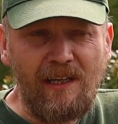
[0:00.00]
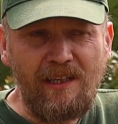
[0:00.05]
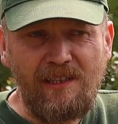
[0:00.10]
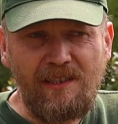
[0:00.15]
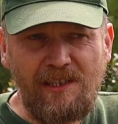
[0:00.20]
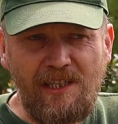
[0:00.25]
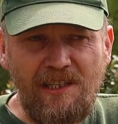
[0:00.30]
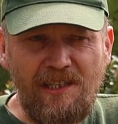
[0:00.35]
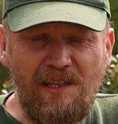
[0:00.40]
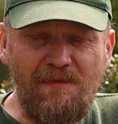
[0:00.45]

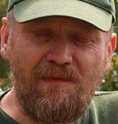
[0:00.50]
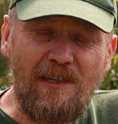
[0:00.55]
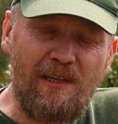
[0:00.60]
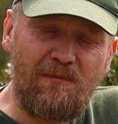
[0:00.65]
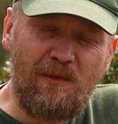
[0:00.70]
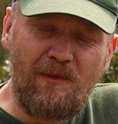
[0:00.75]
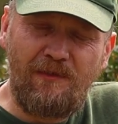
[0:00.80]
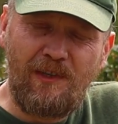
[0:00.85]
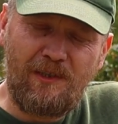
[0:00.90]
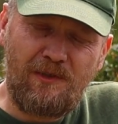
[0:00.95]
She's in there
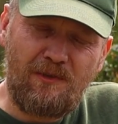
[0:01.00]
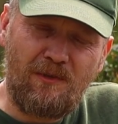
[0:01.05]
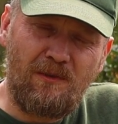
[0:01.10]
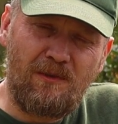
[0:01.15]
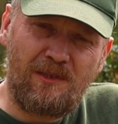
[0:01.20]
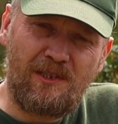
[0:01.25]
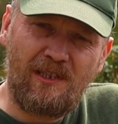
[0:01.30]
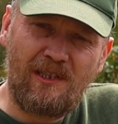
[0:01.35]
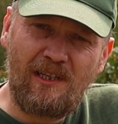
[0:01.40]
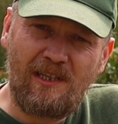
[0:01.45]
with her
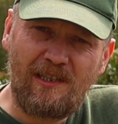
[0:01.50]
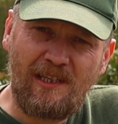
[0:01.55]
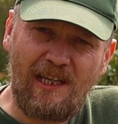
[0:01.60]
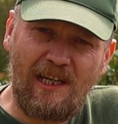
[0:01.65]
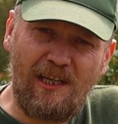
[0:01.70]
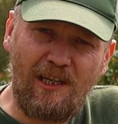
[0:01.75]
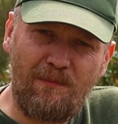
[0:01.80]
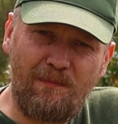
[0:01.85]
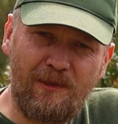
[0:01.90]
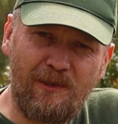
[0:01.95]
daughter
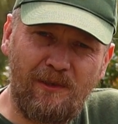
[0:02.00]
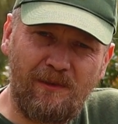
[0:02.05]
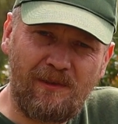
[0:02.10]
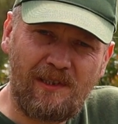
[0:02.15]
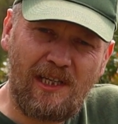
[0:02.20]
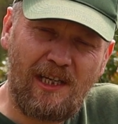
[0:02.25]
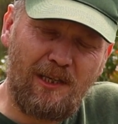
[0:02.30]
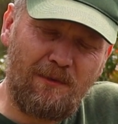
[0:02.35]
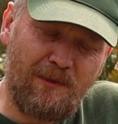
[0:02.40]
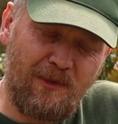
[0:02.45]
Kelaboo.
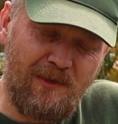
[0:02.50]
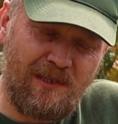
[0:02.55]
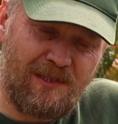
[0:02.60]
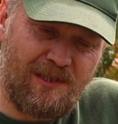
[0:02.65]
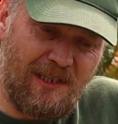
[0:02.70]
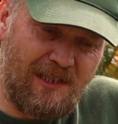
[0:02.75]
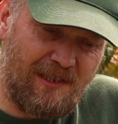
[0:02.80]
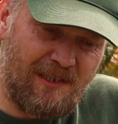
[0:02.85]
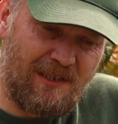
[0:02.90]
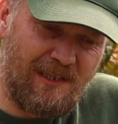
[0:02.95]
Kelaboo is
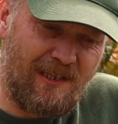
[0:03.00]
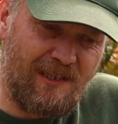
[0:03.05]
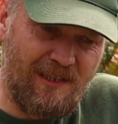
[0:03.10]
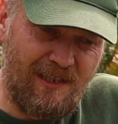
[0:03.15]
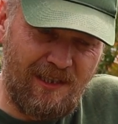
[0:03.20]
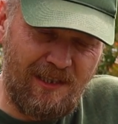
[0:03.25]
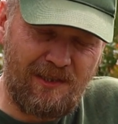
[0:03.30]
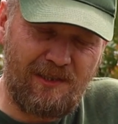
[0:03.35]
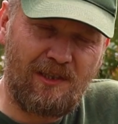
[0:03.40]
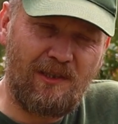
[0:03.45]
16
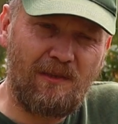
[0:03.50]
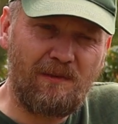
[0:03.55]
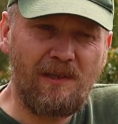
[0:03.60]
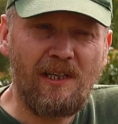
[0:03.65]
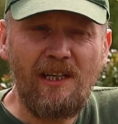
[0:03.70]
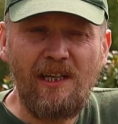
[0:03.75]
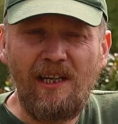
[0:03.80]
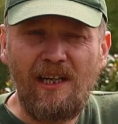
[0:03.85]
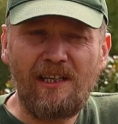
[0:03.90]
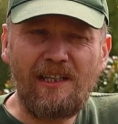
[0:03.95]
years old
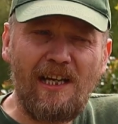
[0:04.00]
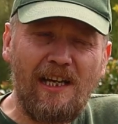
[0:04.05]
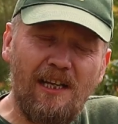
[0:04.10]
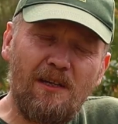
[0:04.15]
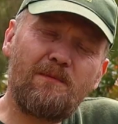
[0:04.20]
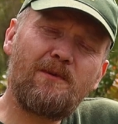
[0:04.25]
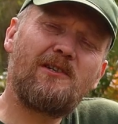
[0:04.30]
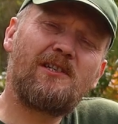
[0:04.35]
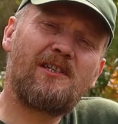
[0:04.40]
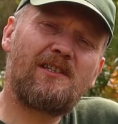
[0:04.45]
and
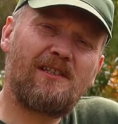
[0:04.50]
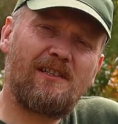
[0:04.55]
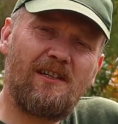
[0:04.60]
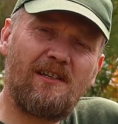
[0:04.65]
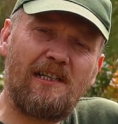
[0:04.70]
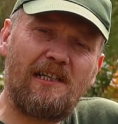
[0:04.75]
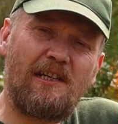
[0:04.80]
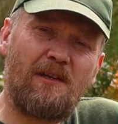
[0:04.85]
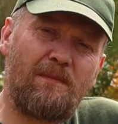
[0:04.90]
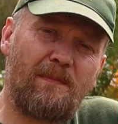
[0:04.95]
Kelaboo is
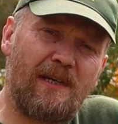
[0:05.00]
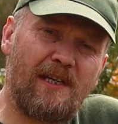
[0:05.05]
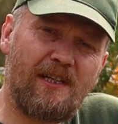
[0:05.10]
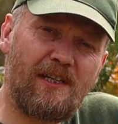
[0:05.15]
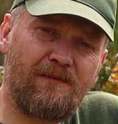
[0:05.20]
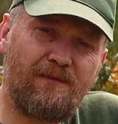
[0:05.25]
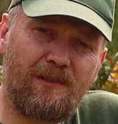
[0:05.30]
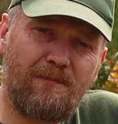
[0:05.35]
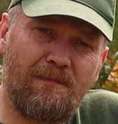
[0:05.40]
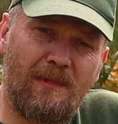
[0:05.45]
slightly
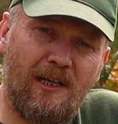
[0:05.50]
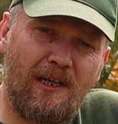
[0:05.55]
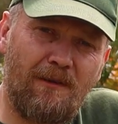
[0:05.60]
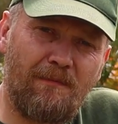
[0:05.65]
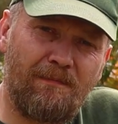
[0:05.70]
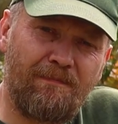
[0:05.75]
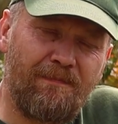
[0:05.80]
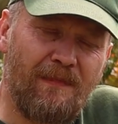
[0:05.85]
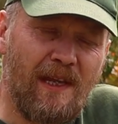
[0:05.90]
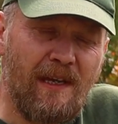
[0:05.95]
bigger than mum.